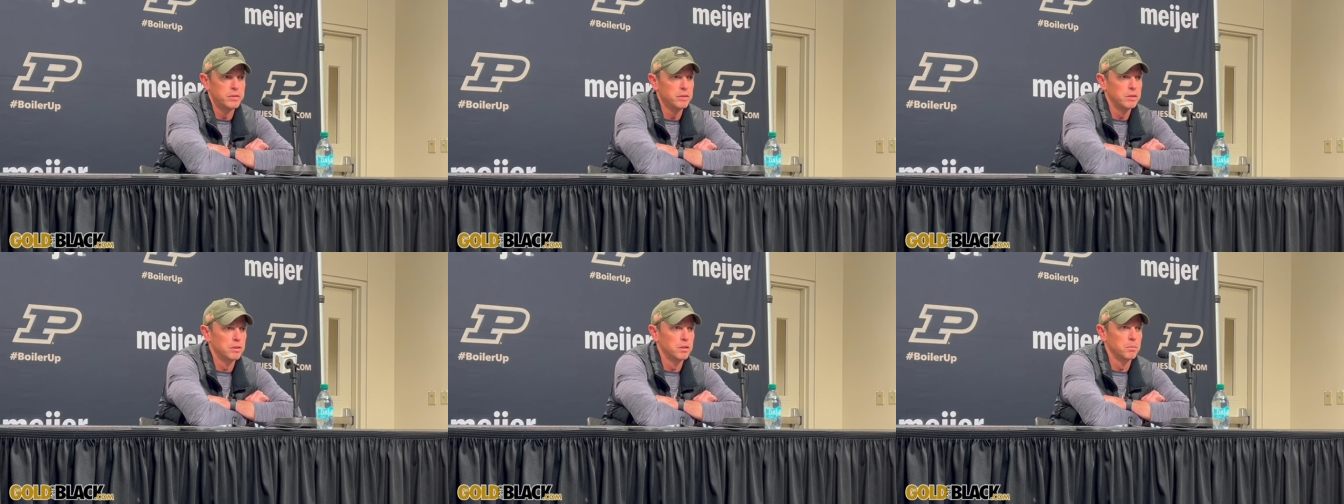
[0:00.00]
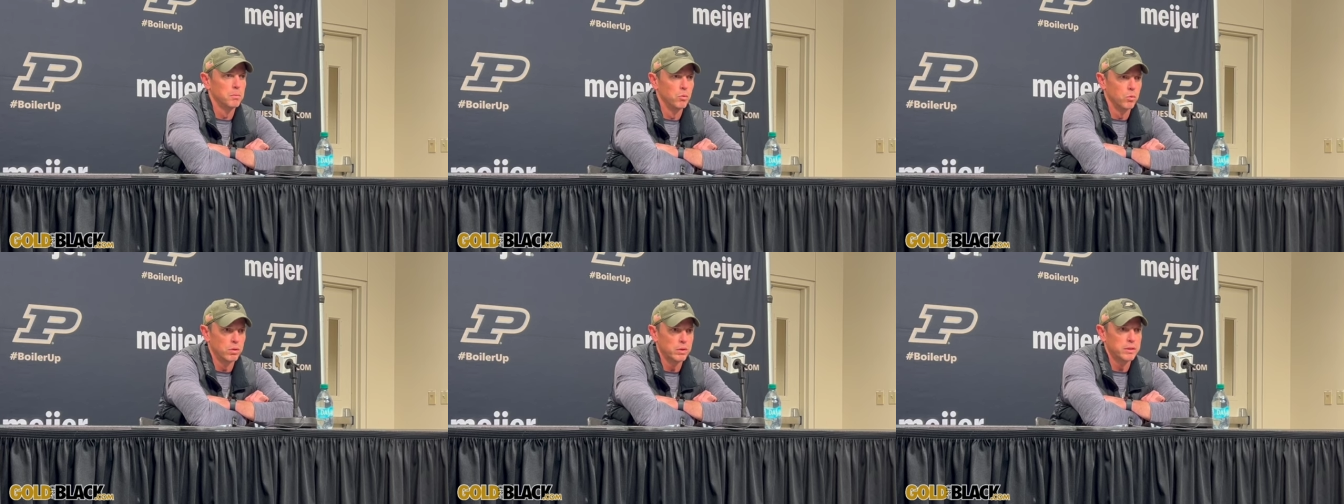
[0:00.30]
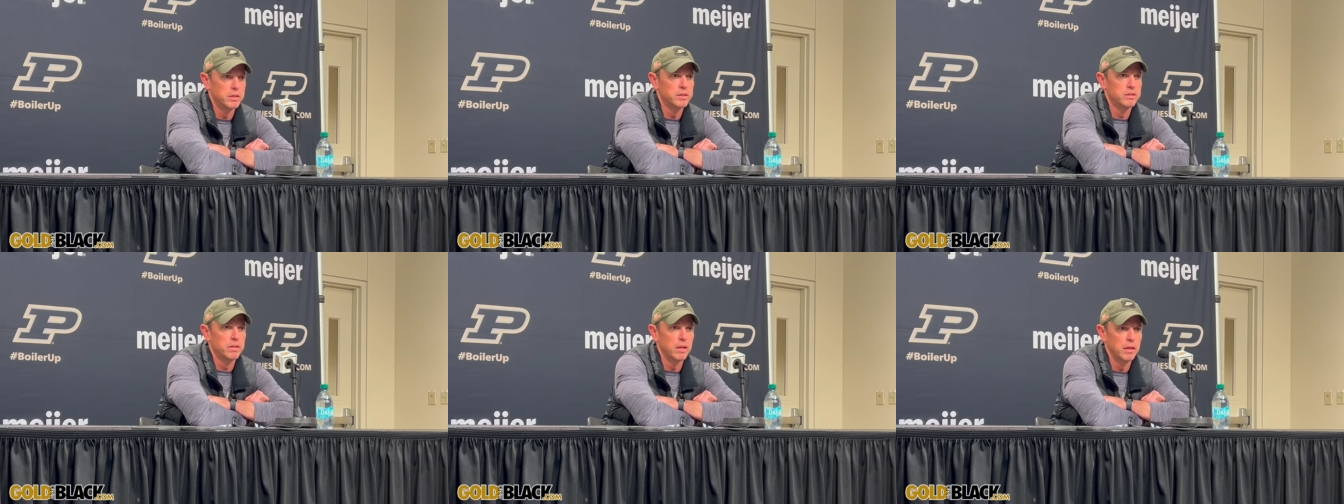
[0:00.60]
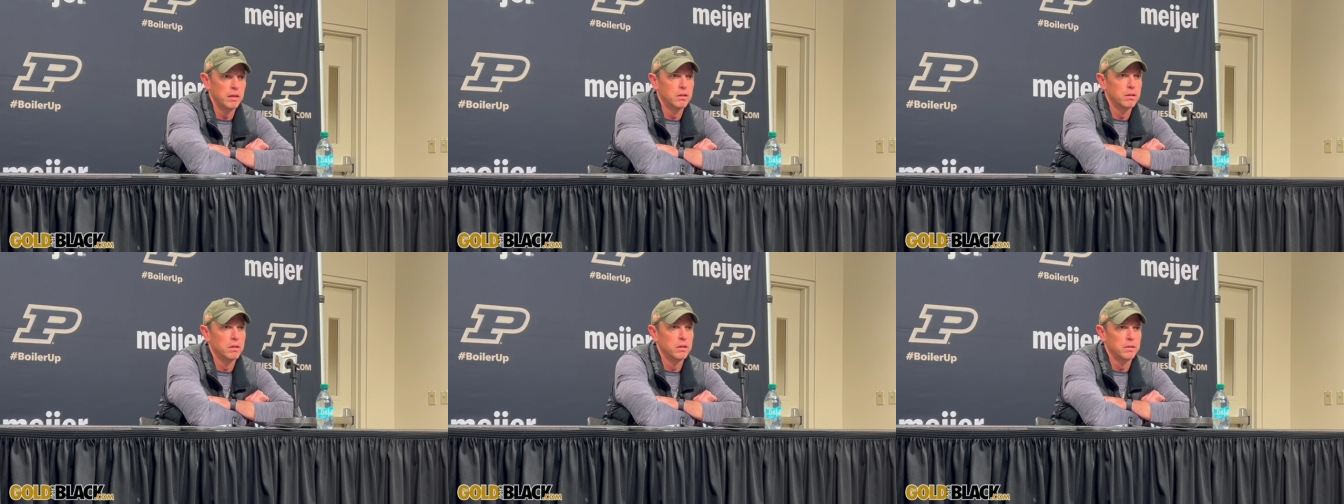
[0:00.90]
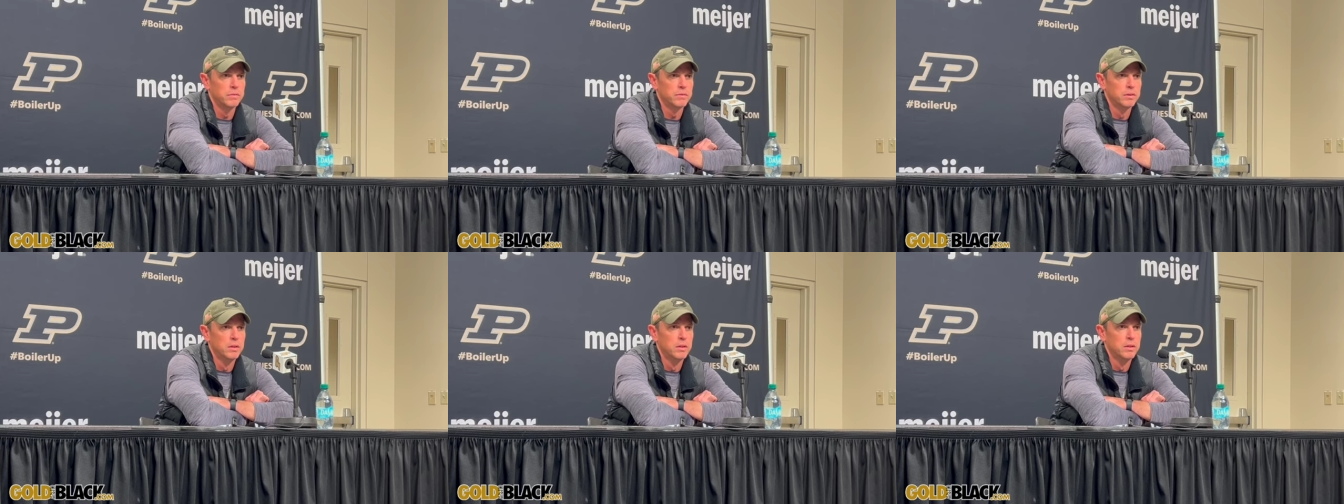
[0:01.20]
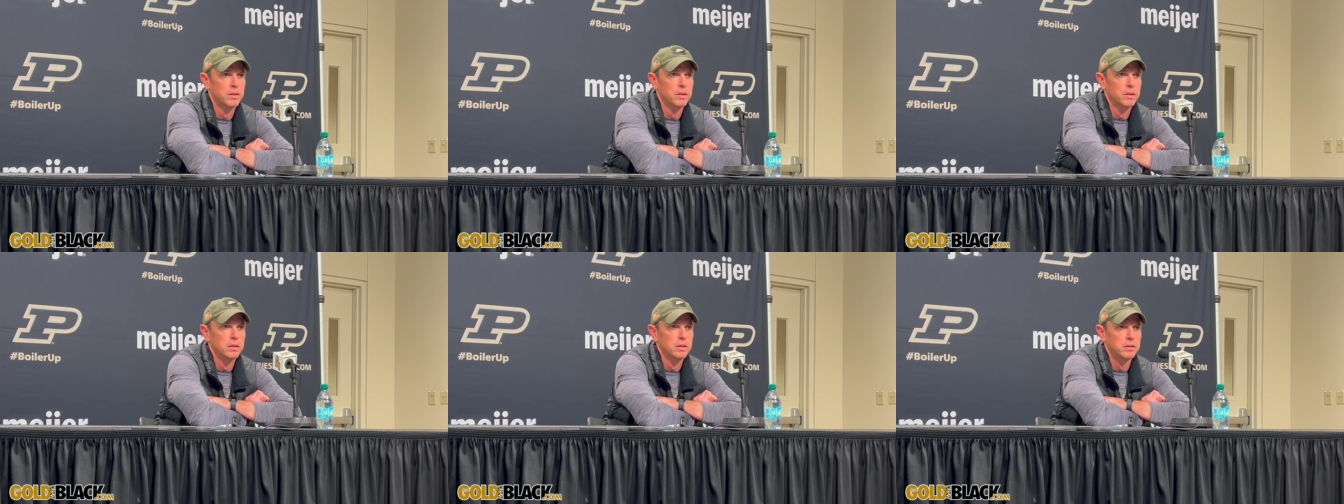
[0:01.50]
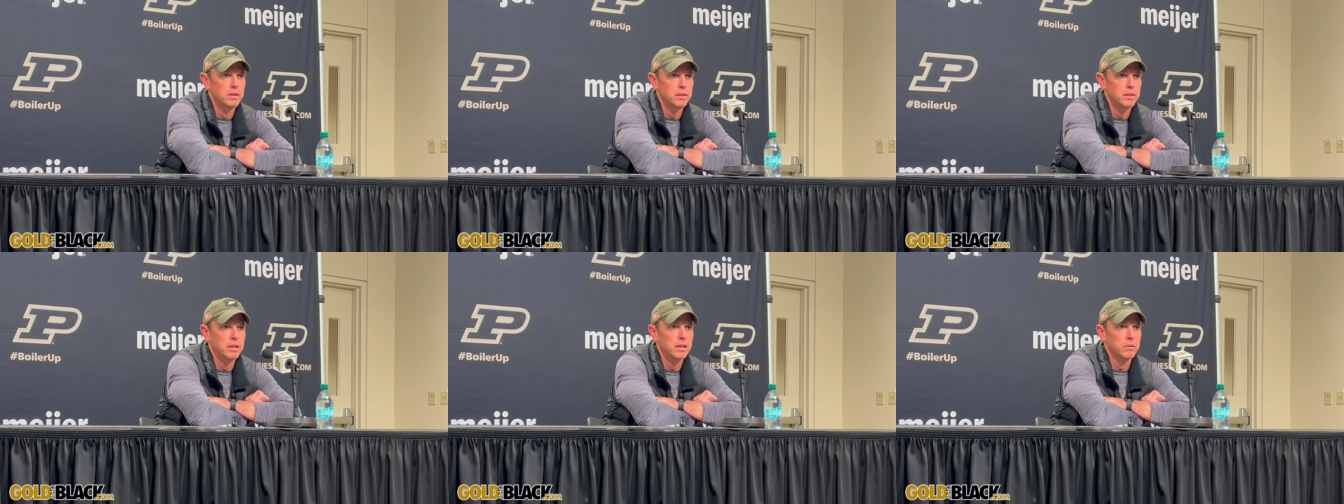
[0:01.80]
he's going to work his tail off
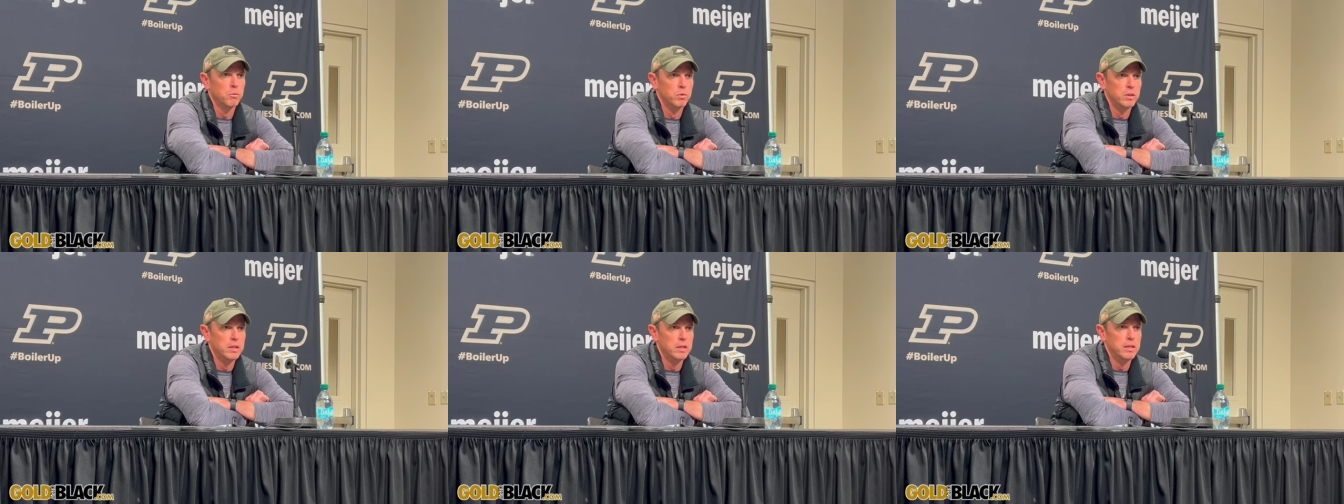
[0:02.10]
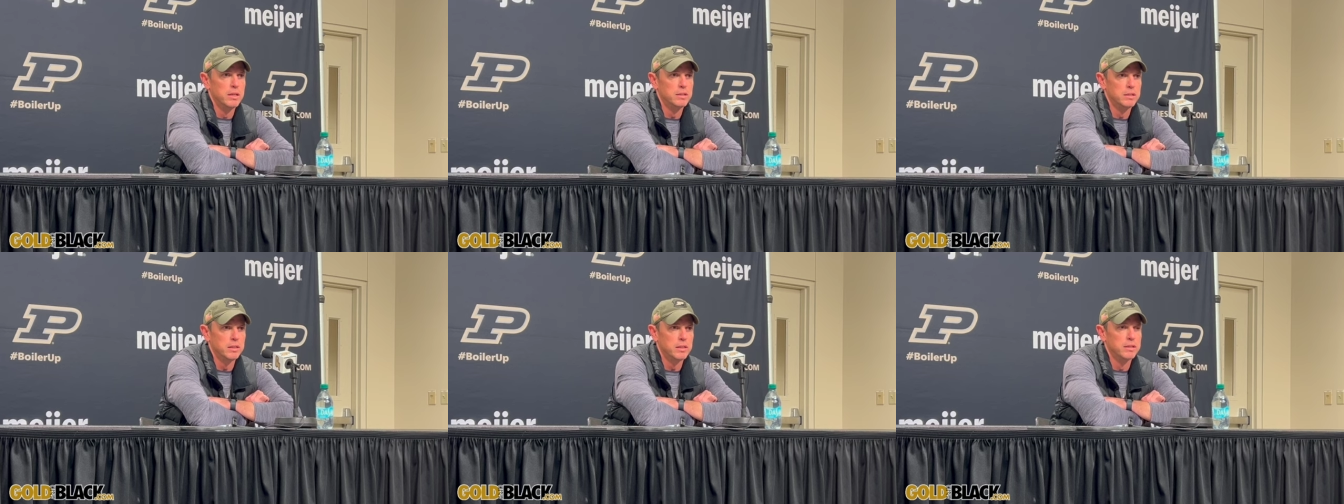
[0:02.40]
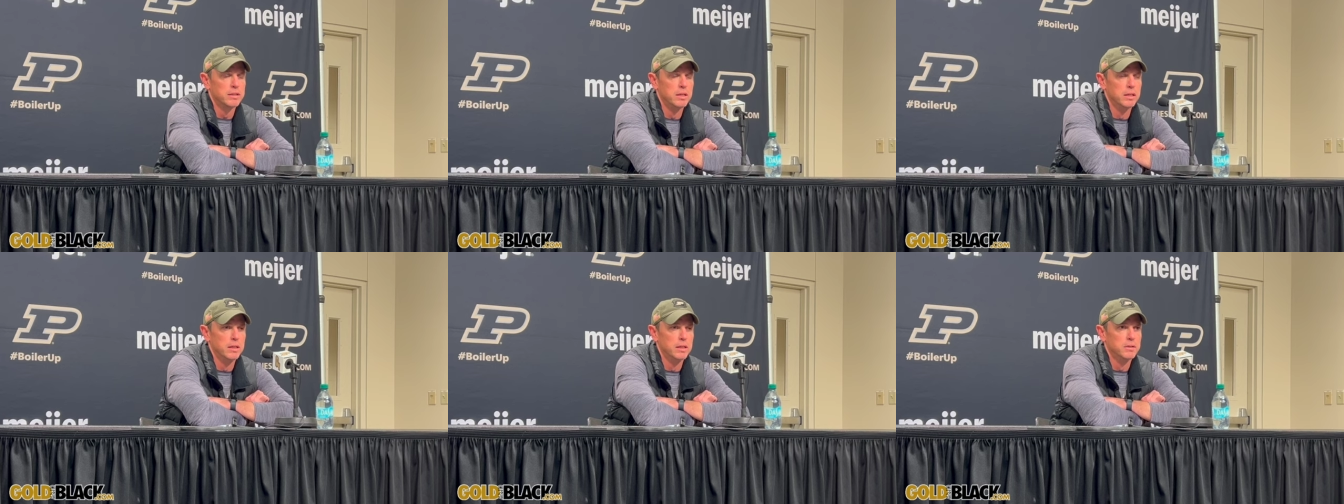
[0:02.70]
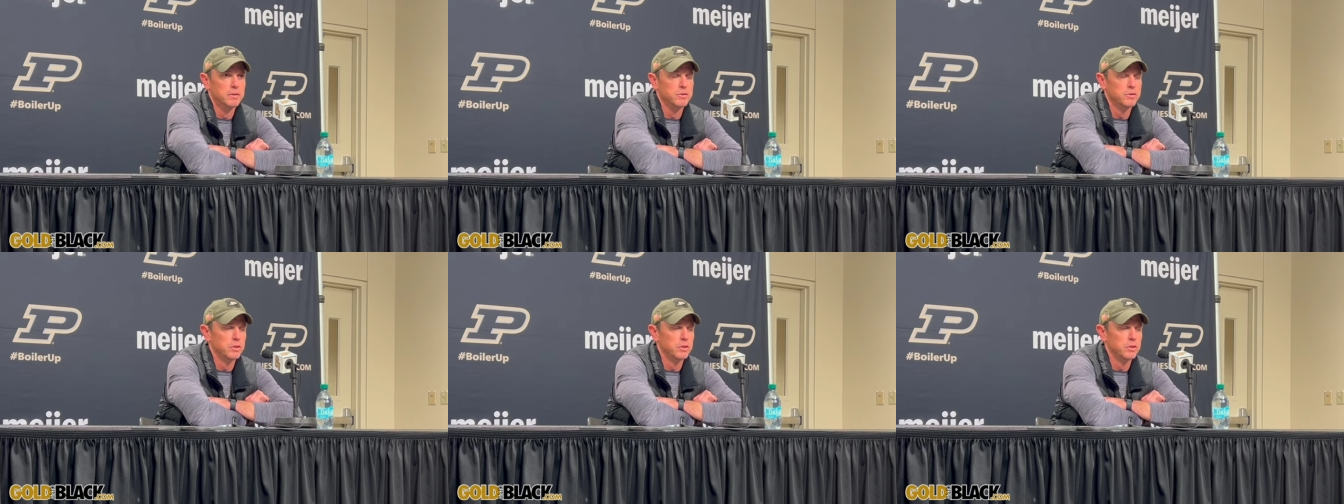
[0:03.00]
to get what he needs to get done.